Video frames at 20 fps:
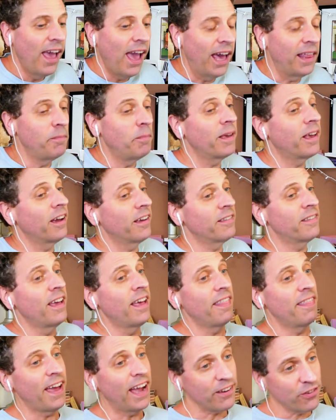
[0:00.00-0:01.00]
And because
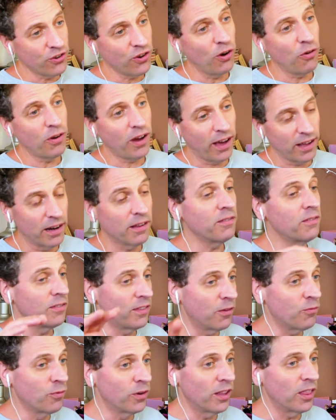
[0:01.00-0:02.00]
that show kind of
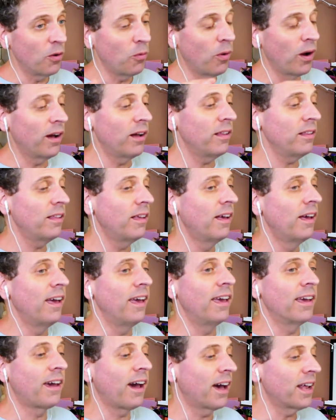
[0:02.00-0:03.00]
did really well,
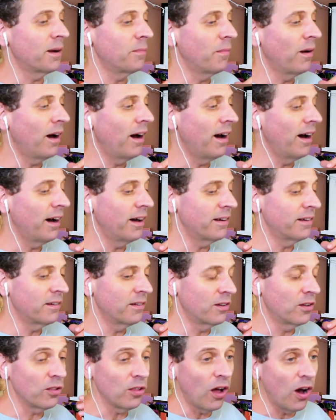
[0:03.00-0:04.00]
it got him
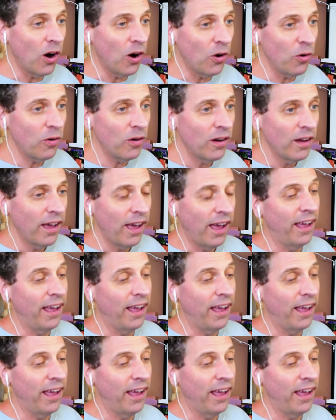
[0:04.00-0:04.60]
on Glow.